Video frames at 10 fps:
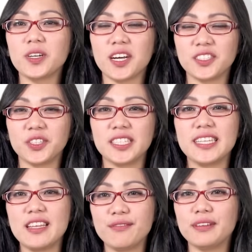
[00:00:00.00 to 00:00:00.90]
100
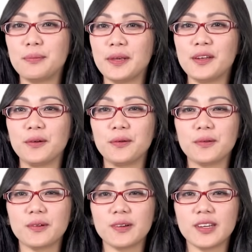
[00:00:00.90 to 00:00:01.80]
in Filipino?
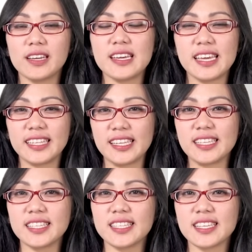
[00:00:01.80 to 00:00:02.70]
It
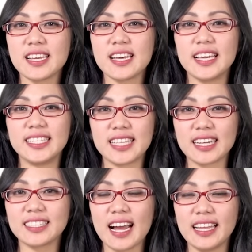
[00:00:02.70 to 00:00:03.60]
is
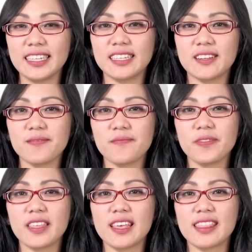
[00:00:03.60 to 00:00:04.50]
isang daan.
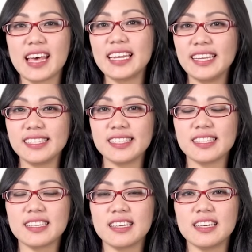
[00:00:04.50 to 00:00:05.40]
That is,
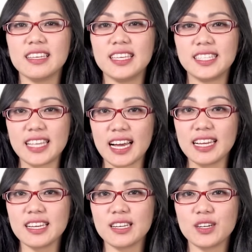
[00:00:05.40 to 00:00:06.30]

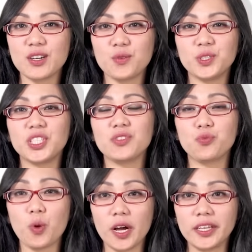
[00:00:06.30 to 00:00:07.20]
isa, which is
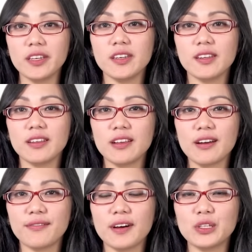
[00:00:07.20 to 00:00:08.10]
1,
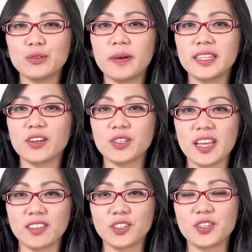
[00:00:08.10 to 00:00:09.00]
followed by the
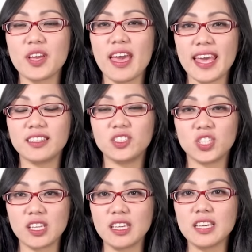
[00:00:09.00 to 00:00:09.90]
connector
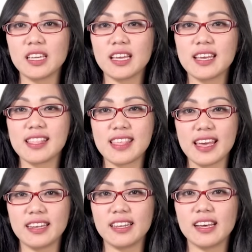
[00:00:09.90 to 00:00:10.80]
NG,
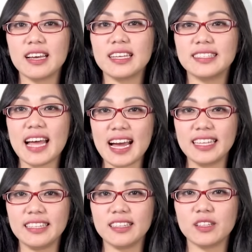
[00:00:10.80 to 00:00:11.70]
then
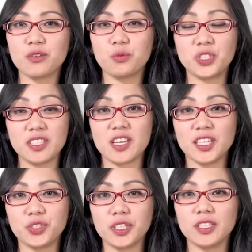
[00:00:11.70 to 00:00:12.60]
daan, which is
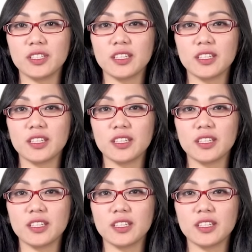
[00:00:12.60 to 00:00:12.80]
100.